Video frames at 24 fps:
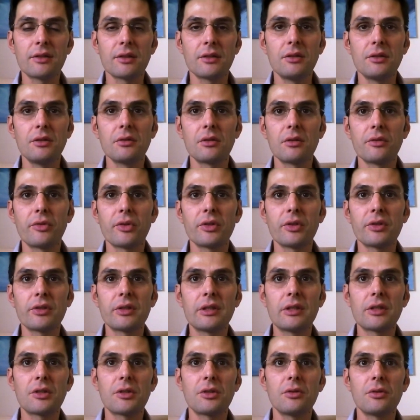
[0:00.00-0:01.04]
and the
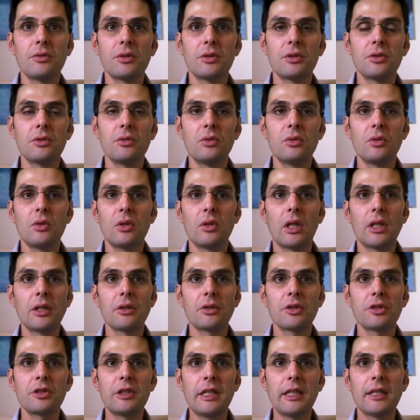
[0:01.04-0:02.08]
universes to
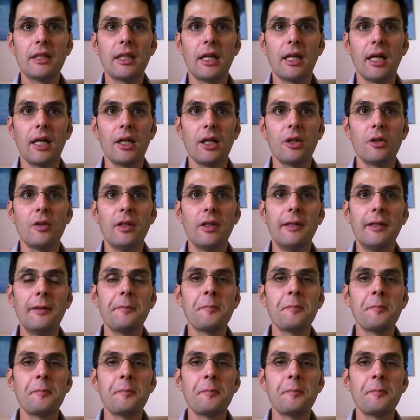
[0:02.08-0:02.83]
understand how